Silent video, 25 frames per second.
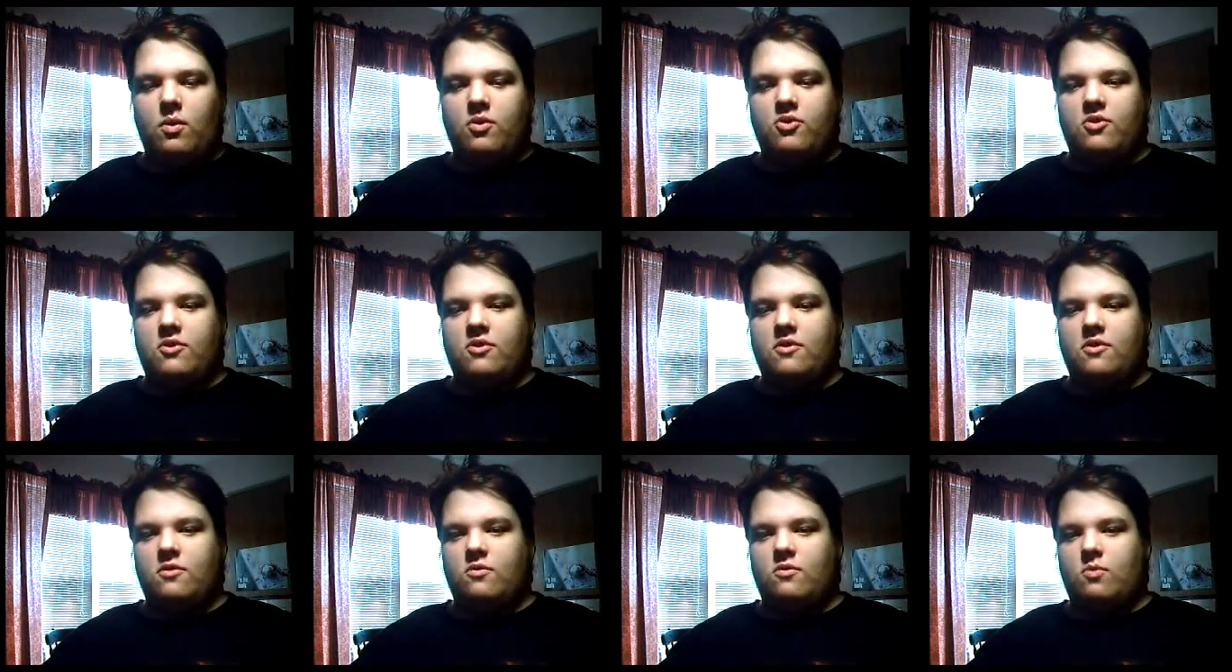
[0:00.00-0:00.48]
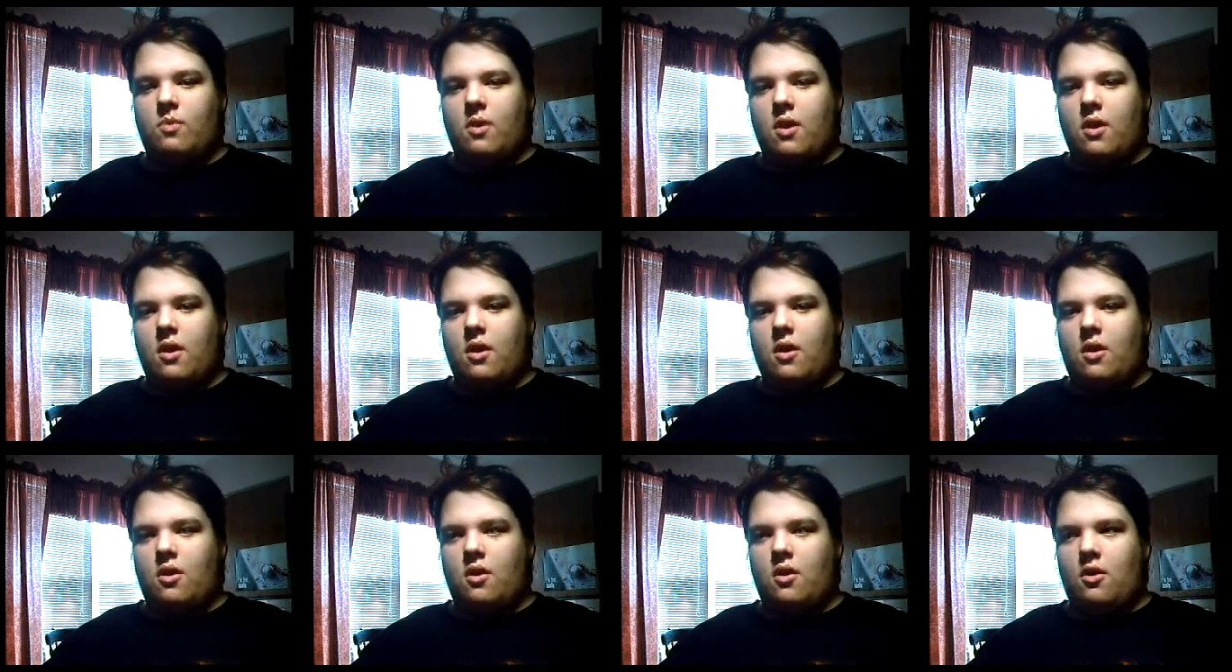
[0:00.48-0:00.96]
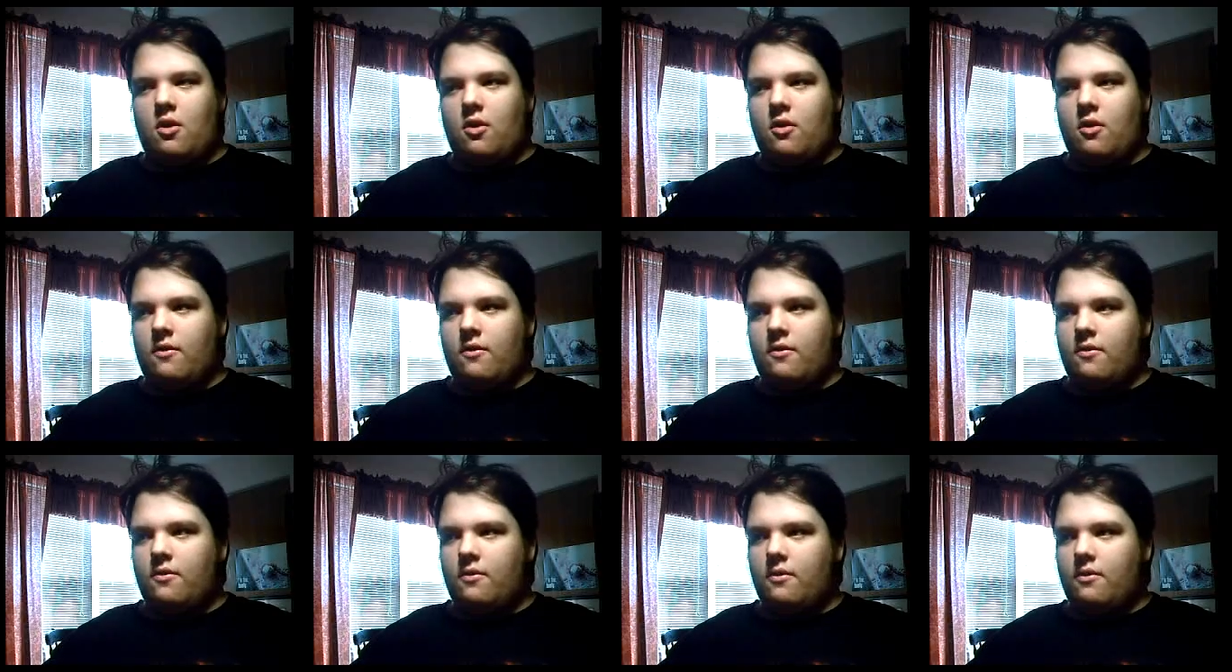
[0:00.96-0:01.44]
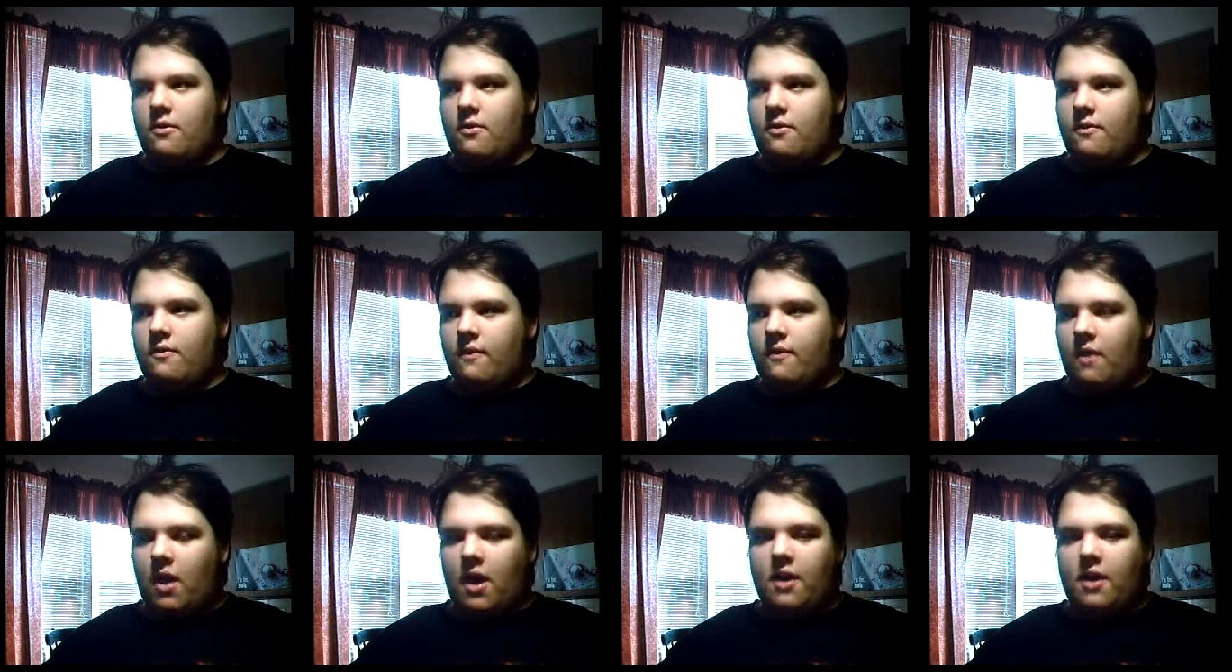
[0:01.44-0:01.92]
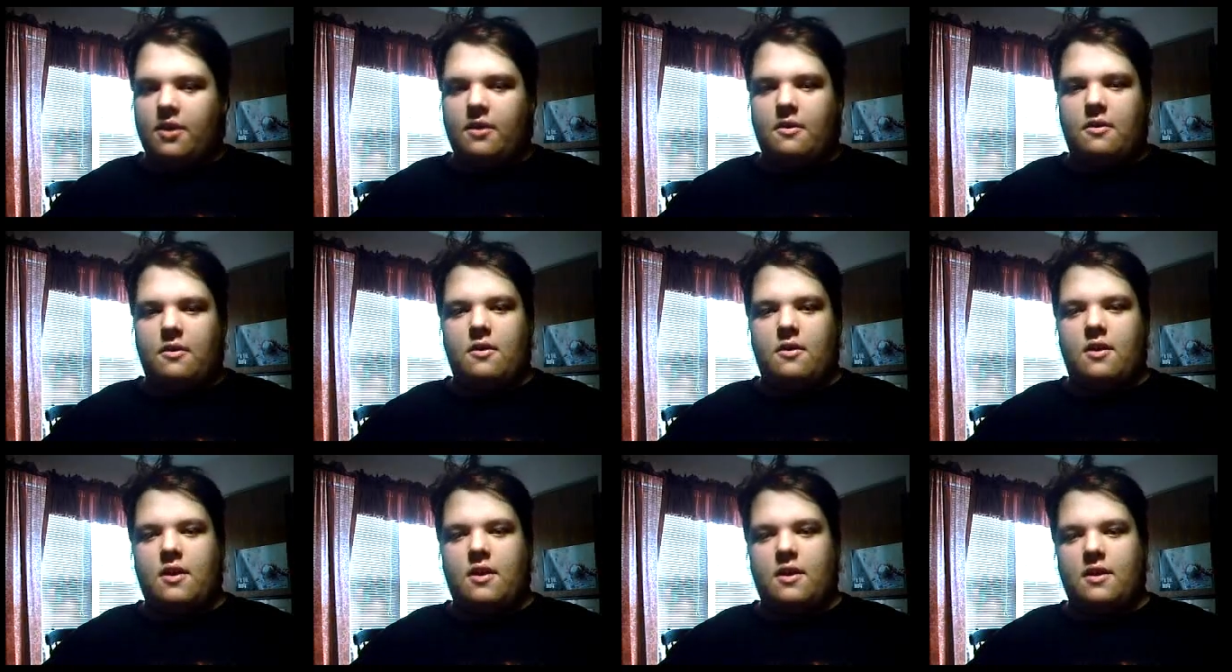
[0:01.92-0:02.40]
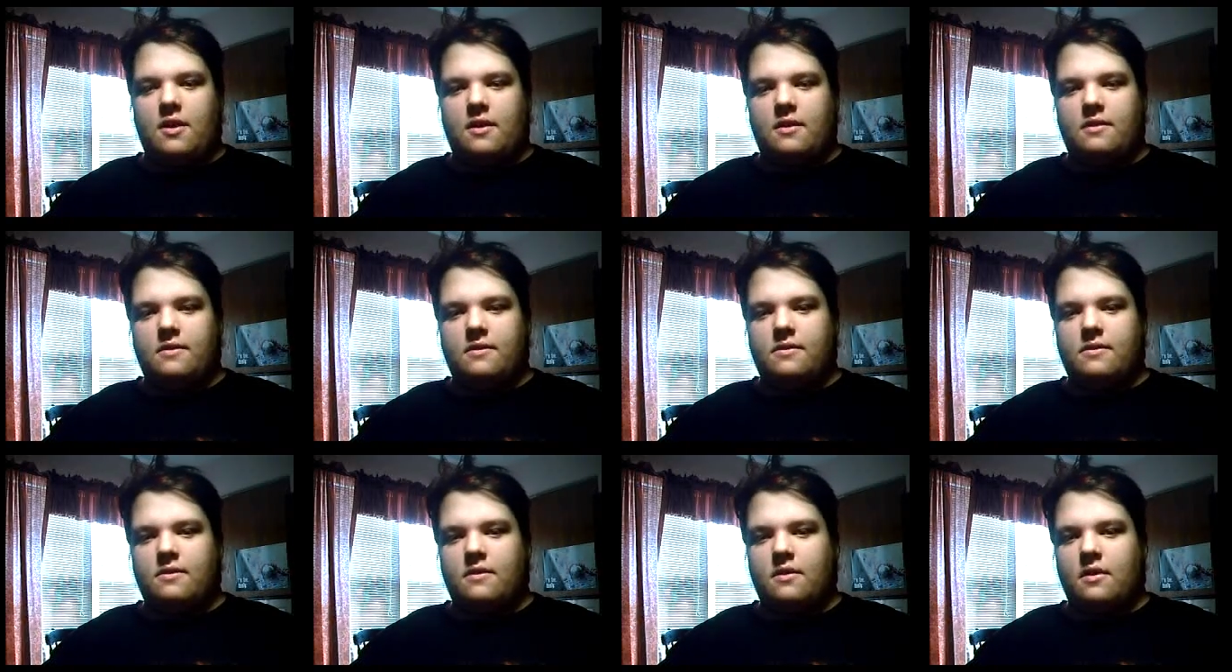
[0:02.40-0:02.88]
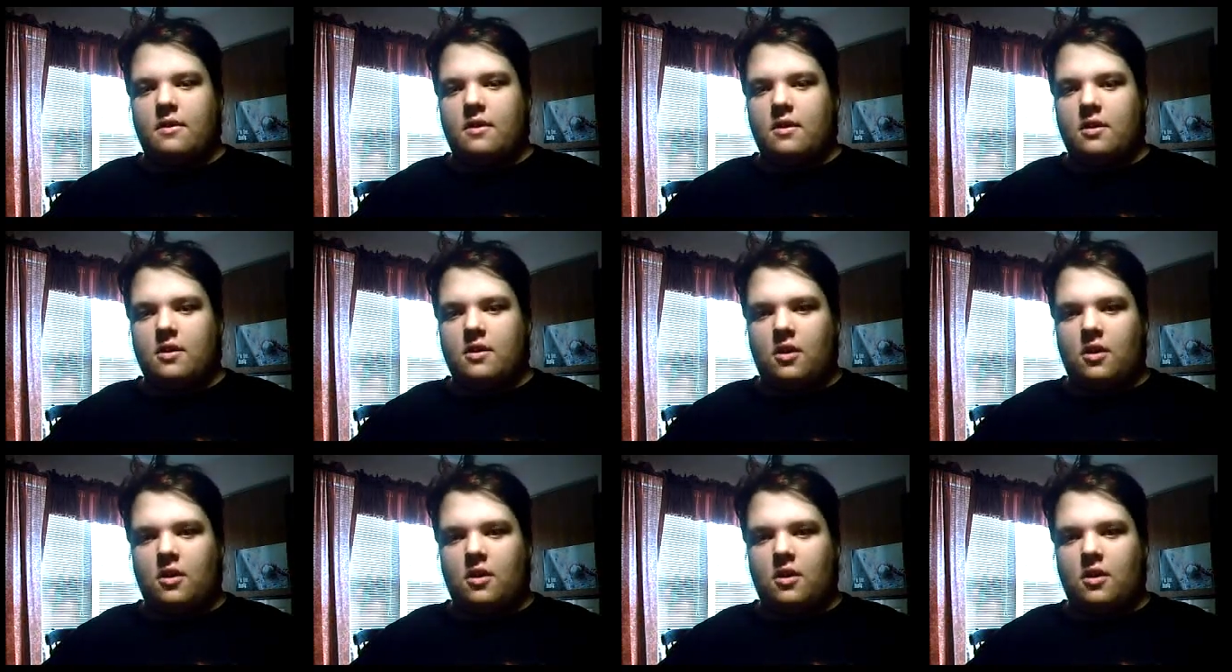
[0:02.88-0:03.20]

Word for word: which is where her father is